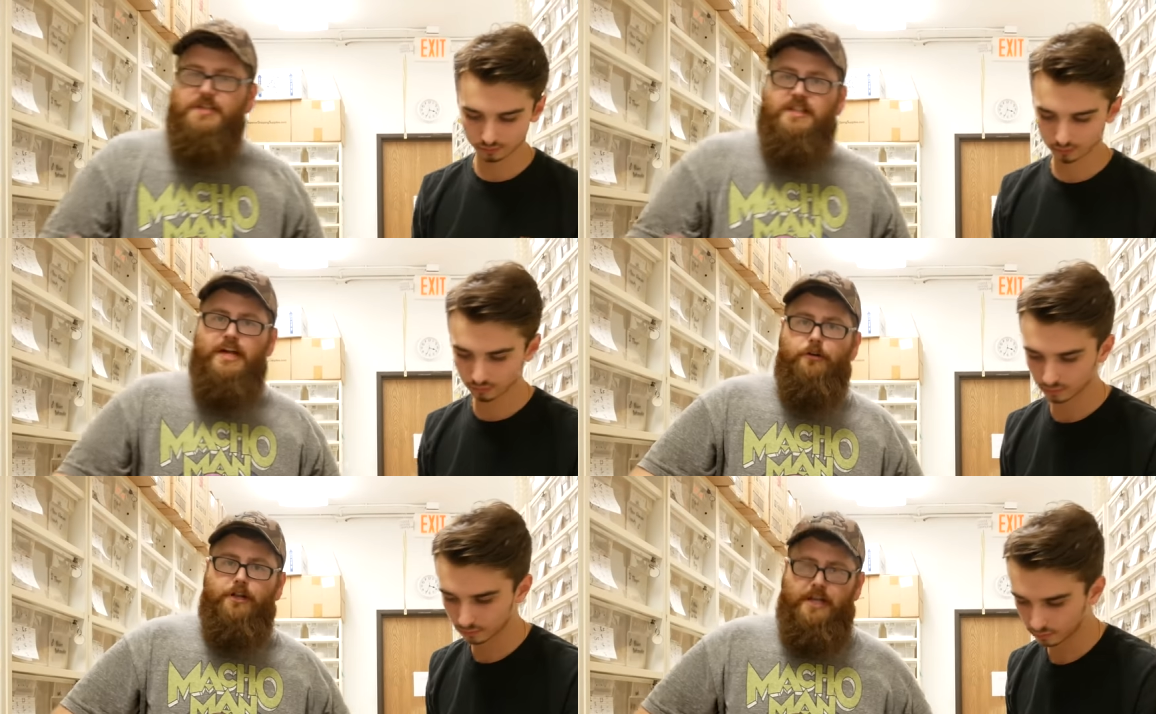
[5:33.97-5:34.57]
Speaker 1: is
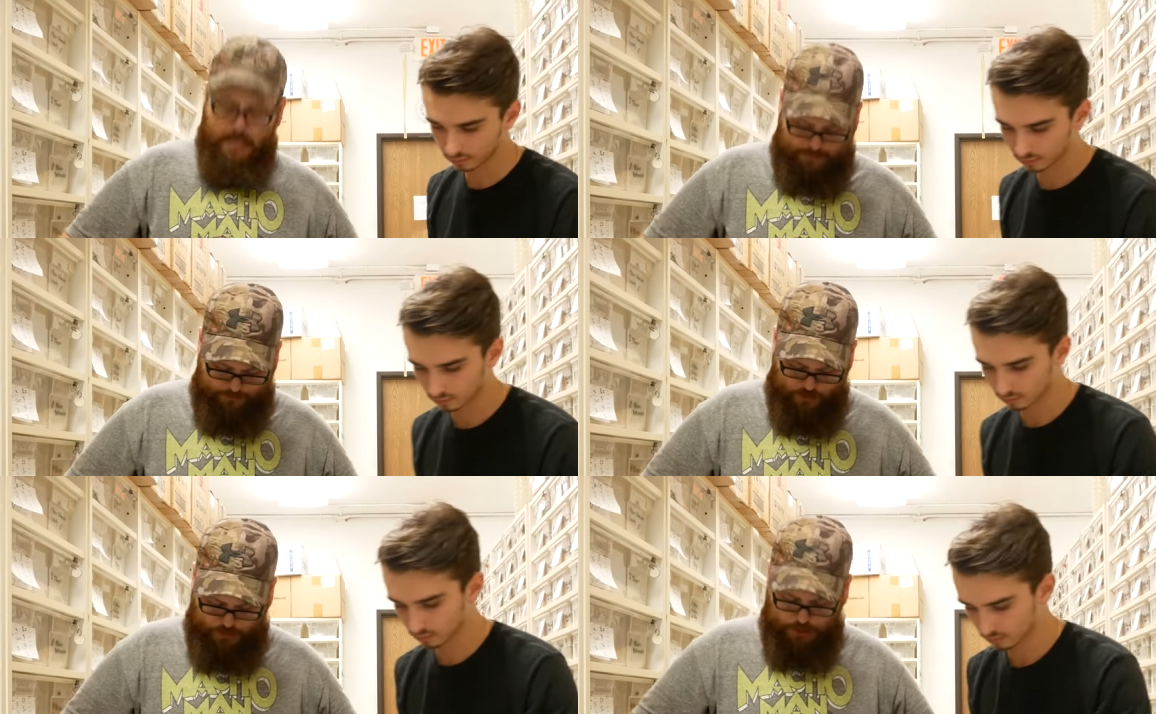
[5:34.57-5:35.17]
literally
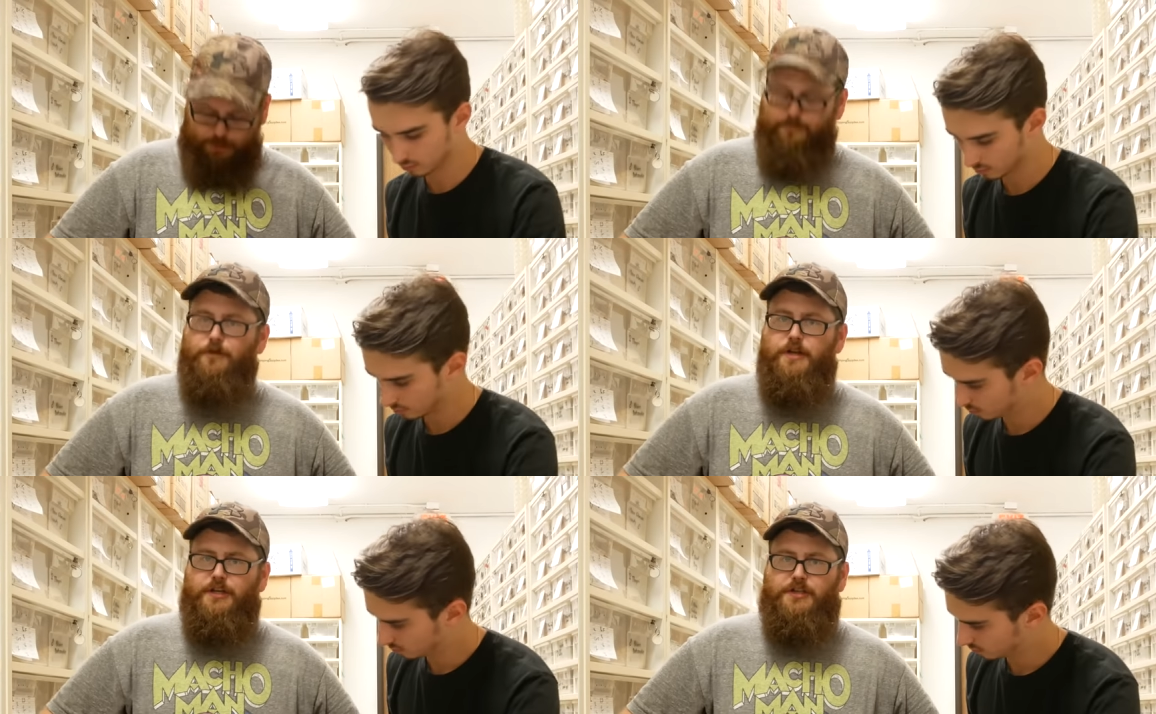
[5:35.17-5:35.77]
him. Just look
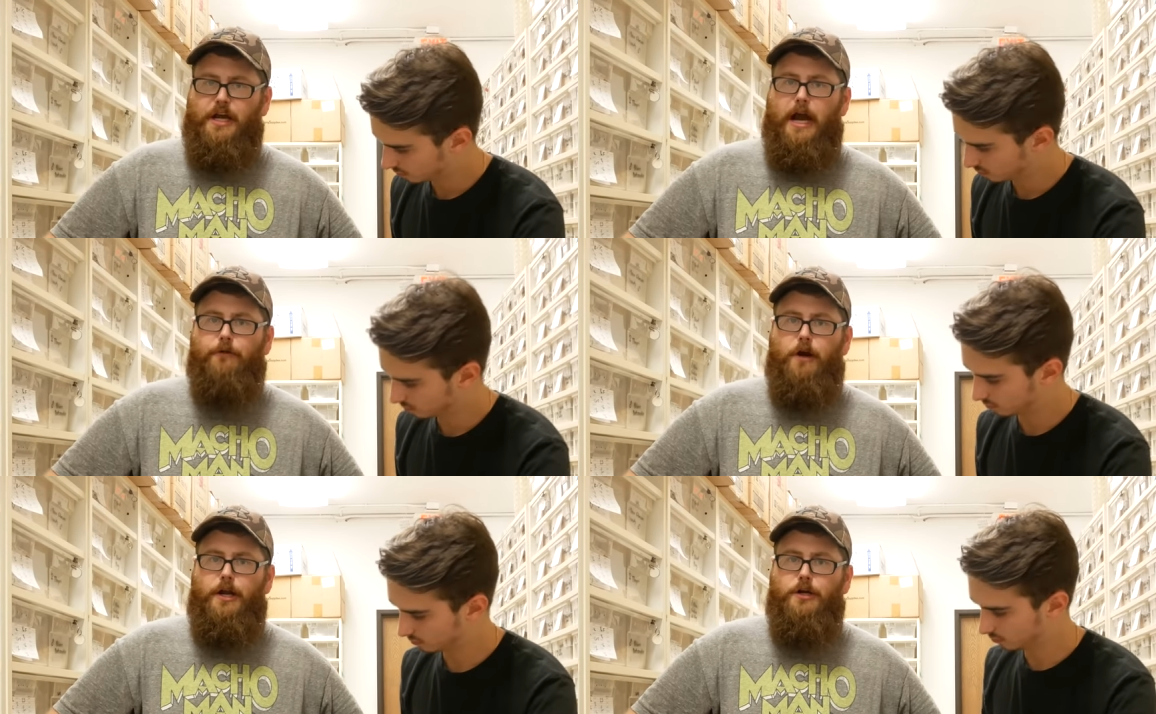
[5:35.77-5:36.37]
for this guy
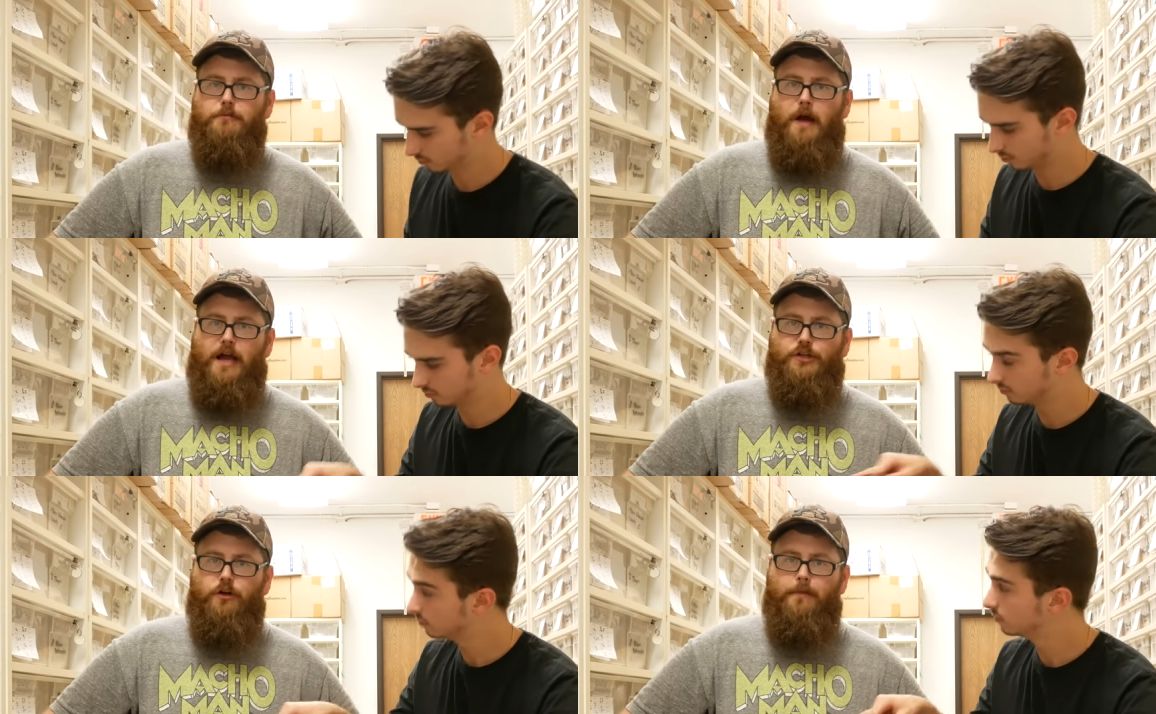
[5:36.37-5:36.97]
right here,
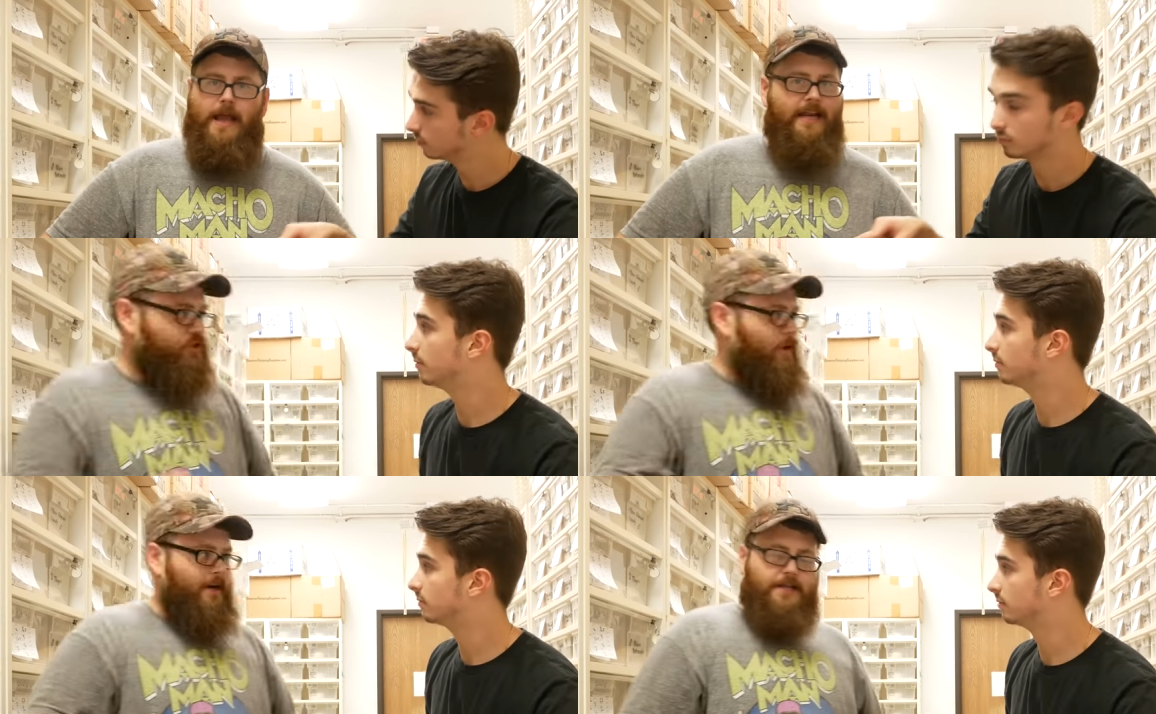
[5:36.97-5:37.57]
Macho Man. He's
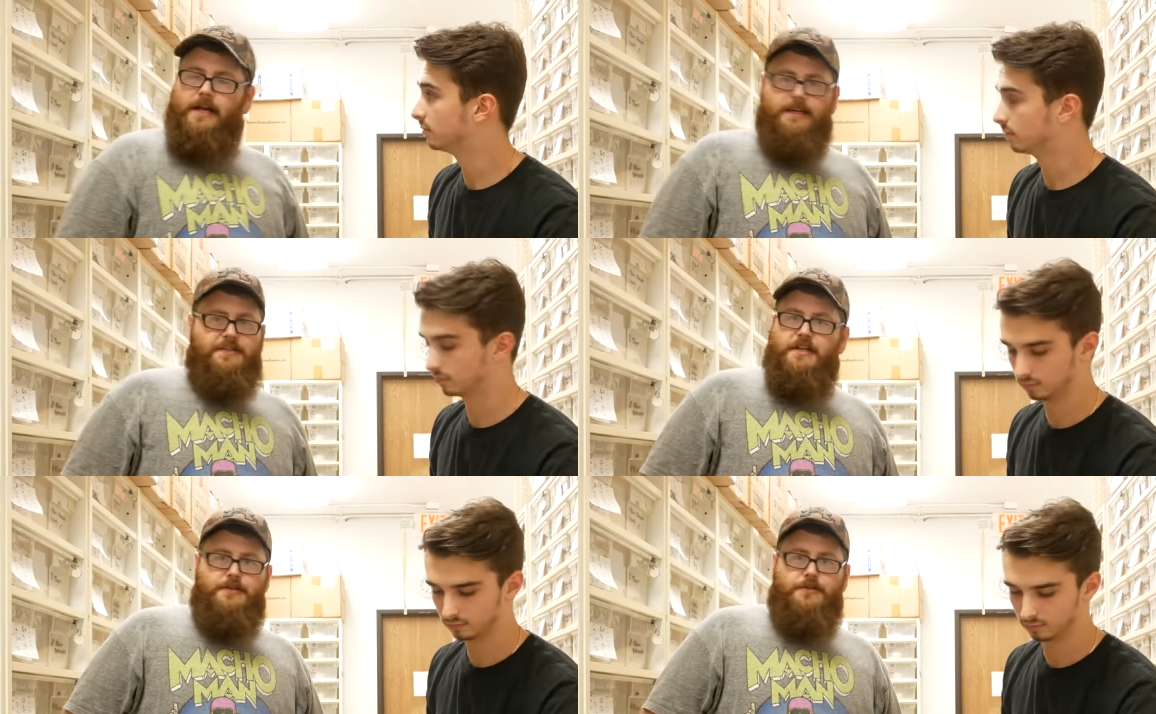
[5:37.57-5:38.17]
shredded like a
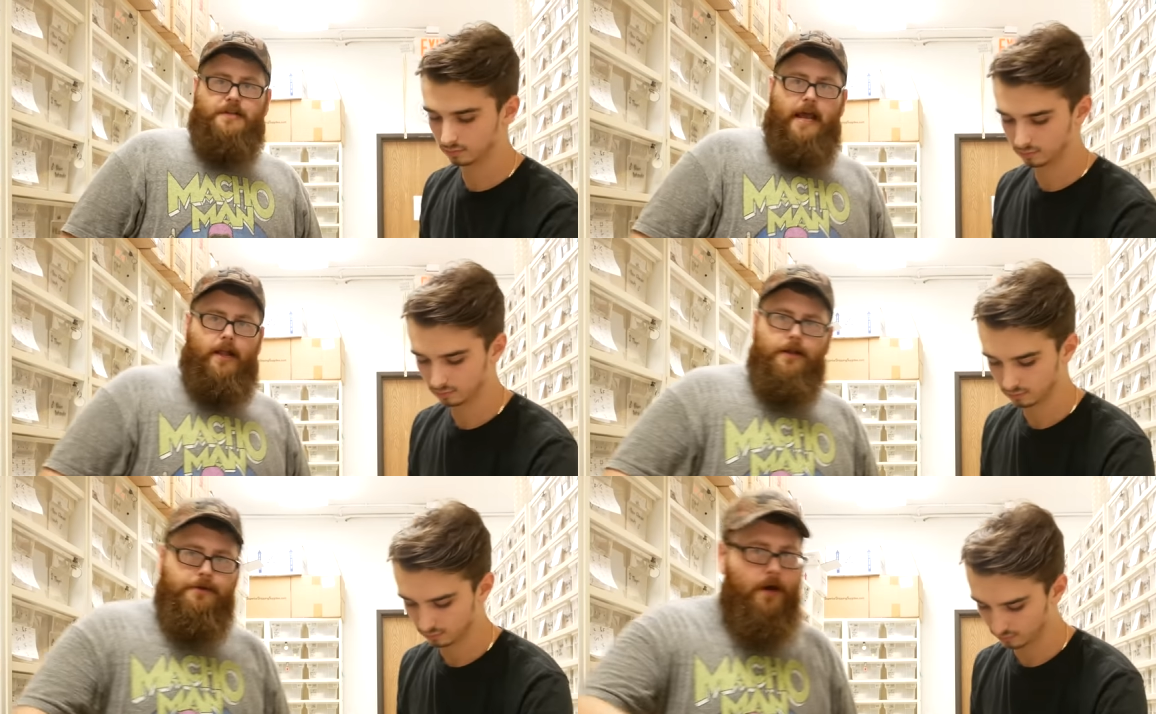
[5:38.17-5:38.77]
Caesar
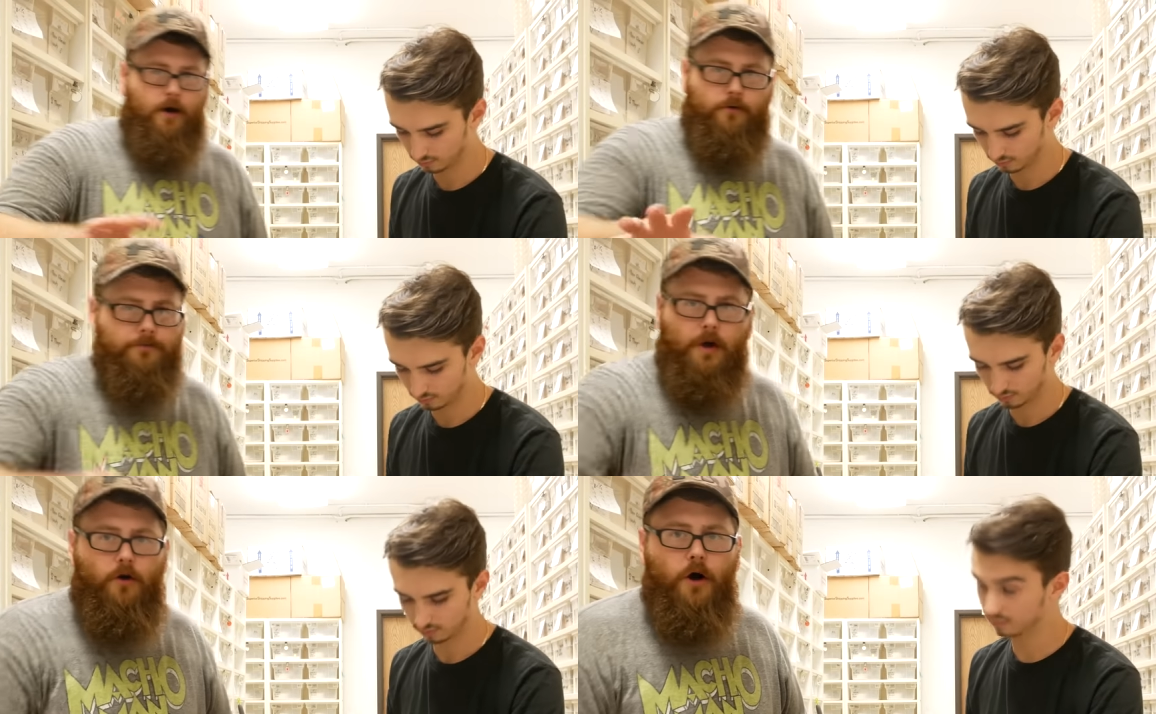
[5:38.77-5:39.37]
salad. No,
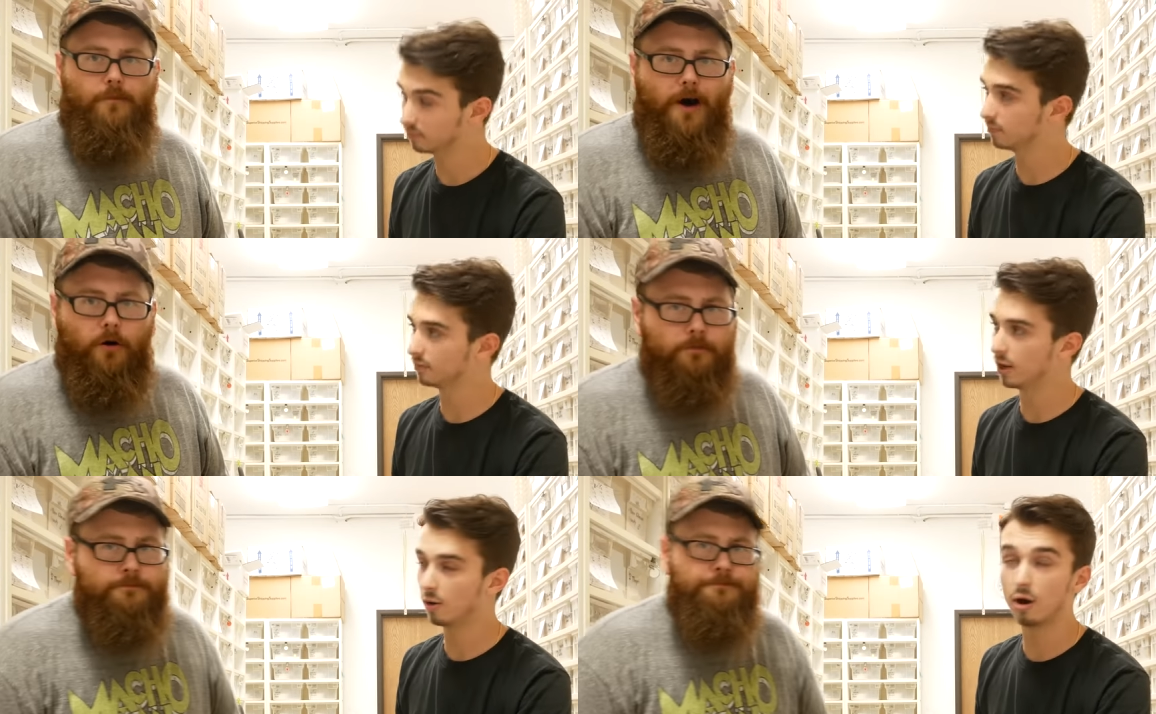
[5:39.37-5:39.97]
no homo. No